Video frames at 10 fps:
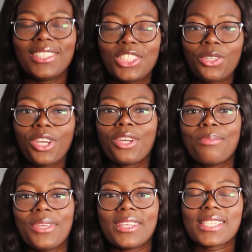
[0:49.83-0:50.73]
Doing a
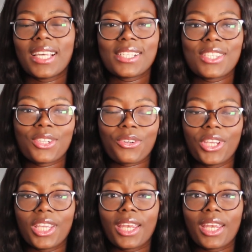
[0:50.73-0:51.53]
computer science degree